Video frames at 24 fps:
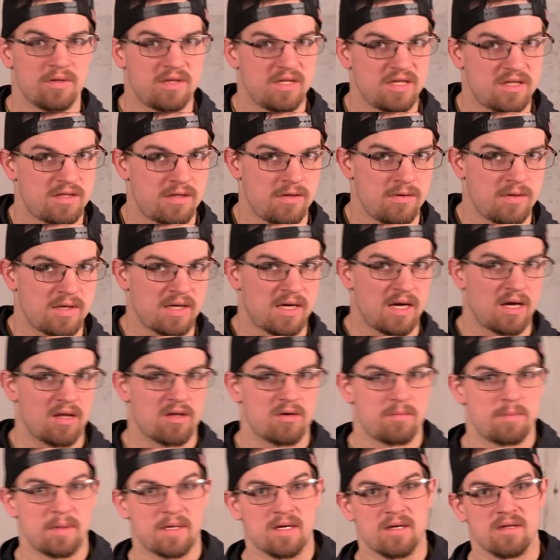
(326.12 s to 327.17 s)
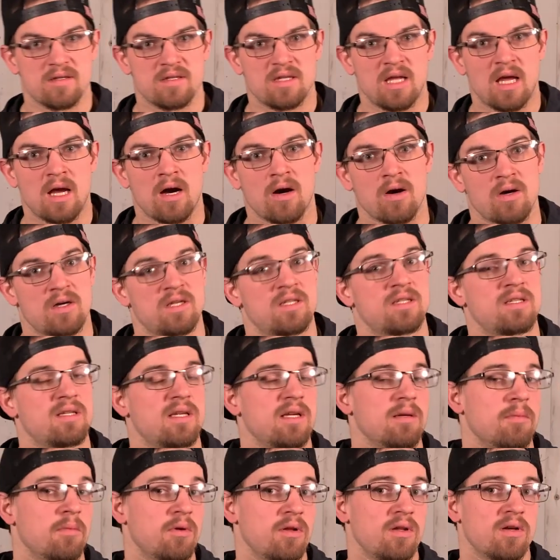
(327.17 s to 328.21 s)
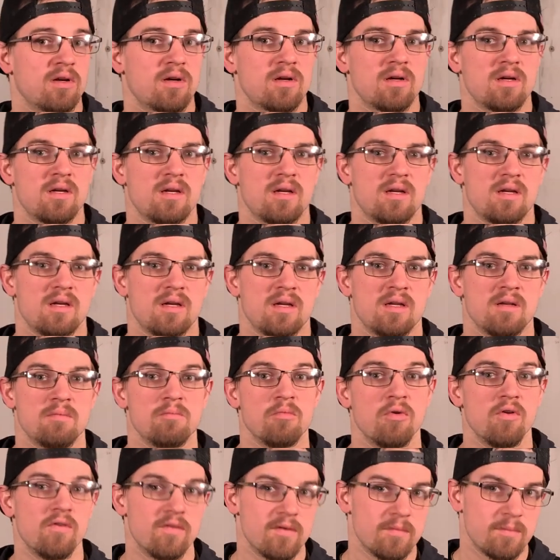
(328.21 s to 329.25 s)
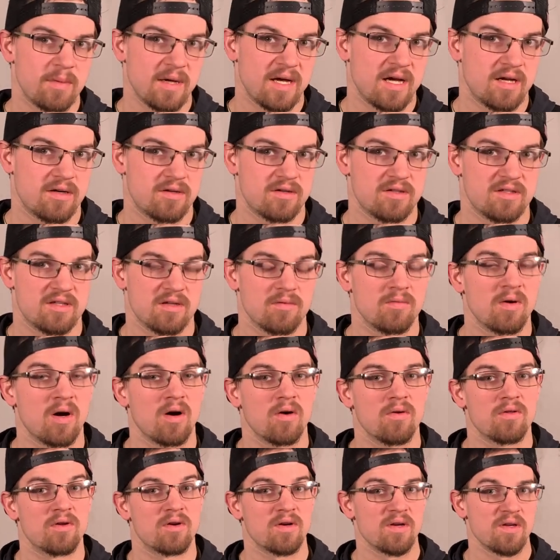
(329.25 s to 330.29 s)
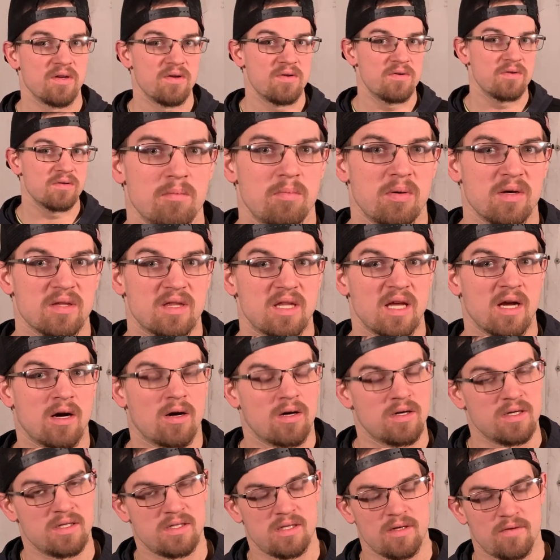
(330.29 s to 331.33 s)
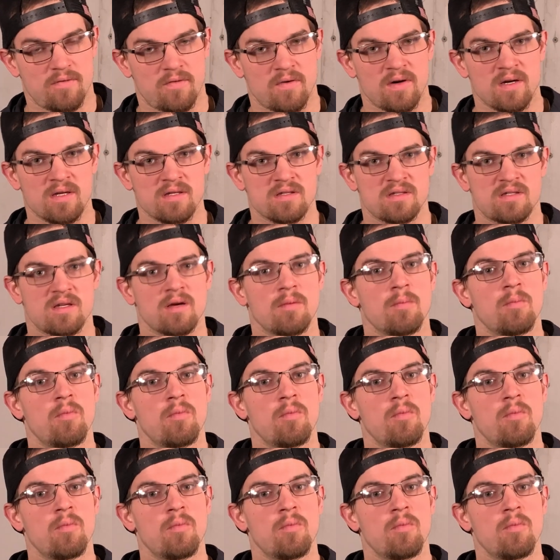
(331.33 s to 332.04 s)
these two together because they are similar in movement patterns and how they're used, but they are different in some